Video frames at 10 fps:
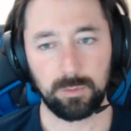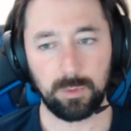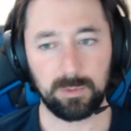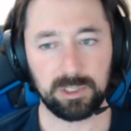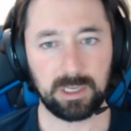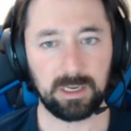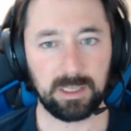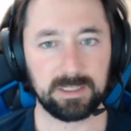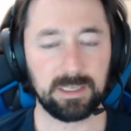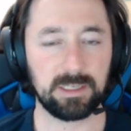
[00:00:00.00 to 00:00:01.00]
where we just kind of
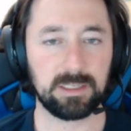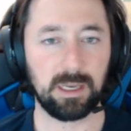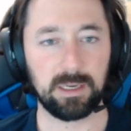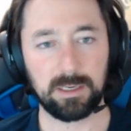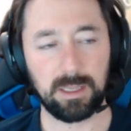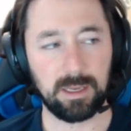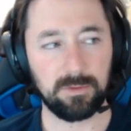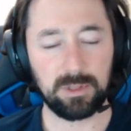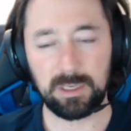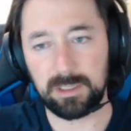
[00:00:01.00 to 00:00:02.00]
like set aside
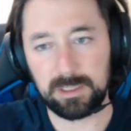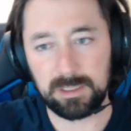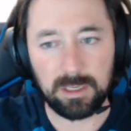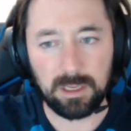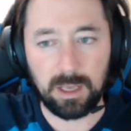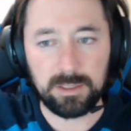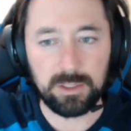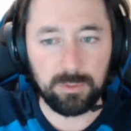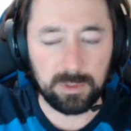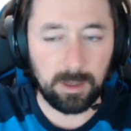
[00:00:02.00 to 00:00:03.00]
everything that's not to
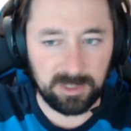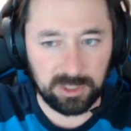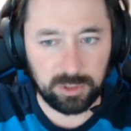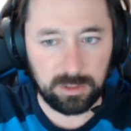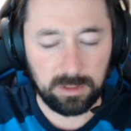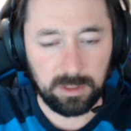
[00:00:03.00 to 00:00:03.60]
do with competition.